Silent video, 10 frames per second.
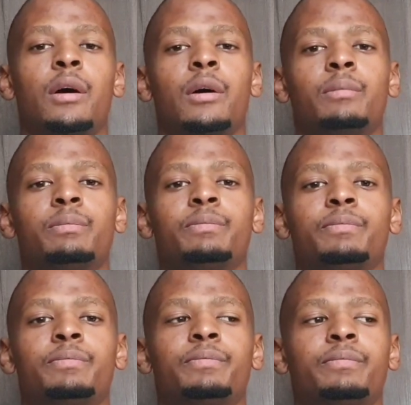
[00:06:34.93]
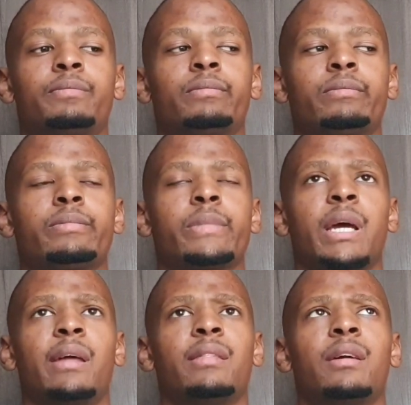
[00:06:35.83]

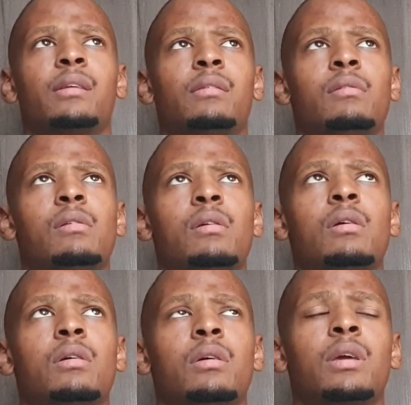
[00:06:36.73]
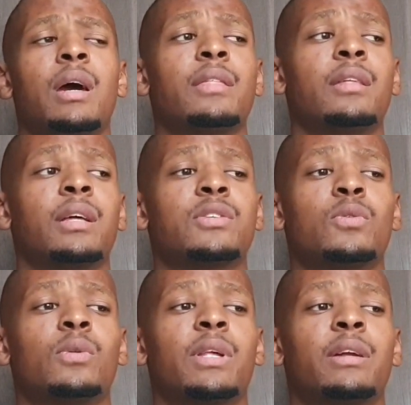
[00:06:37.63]
And then yeah, I think that's
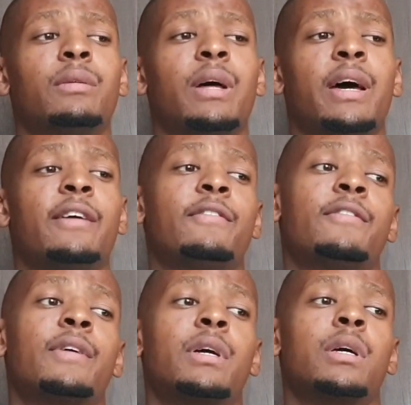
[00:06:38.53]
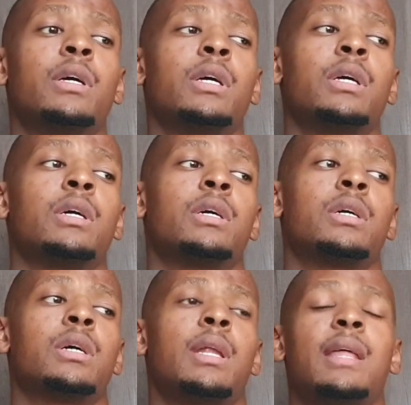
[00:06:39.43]
all that I'll have.
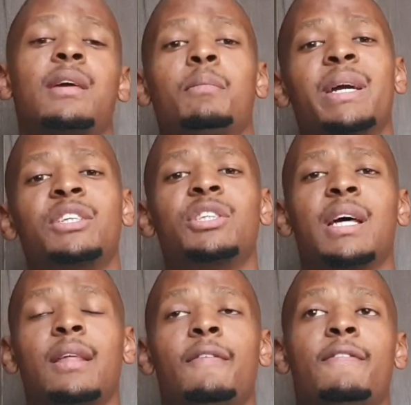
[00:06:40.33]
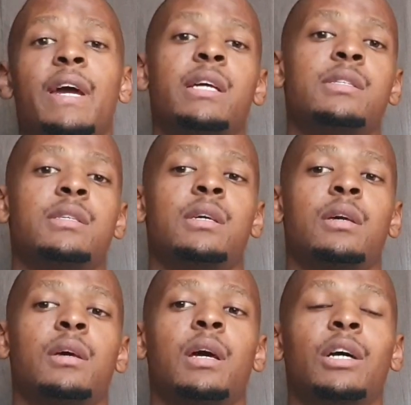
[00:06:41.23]
Nothing major, nothing
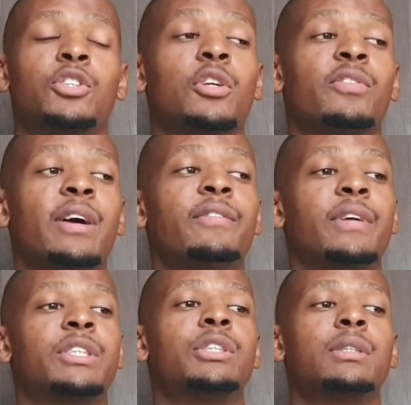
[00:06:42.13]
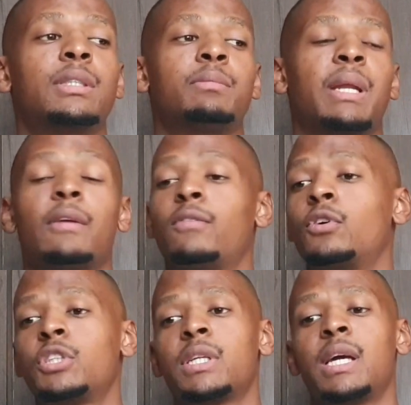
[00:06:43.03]
fancy. I should have had veggies, but
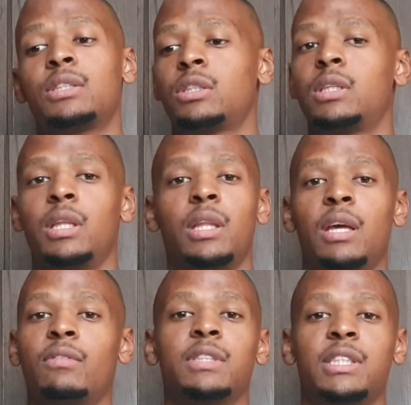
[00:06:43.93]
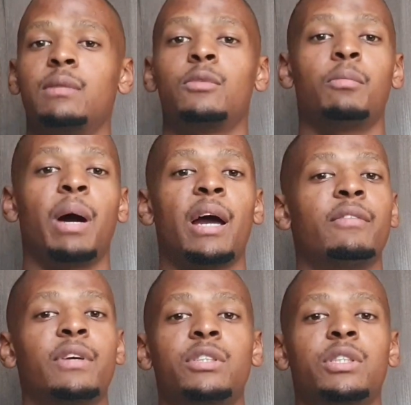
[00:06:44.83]
unfortunately I just never seem to buy
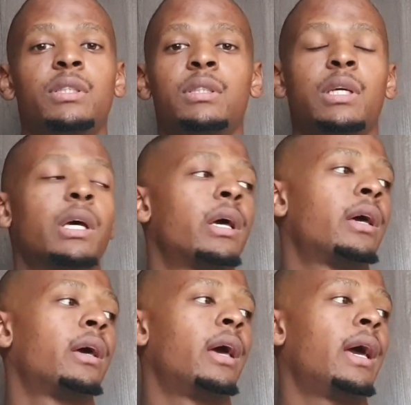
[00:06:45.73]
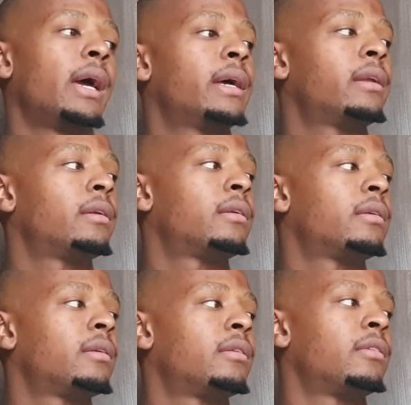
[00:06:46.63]
veggies.
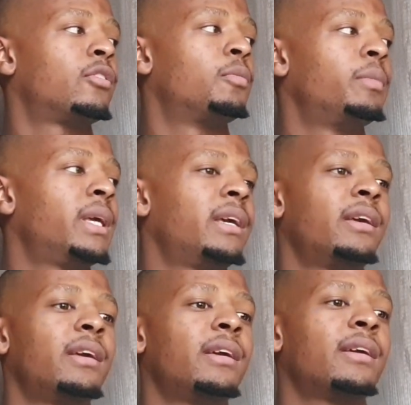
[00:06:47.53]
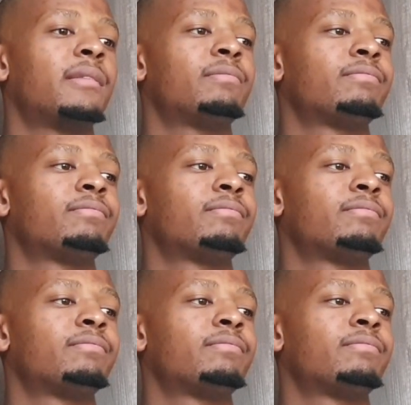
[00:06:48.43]
And to me,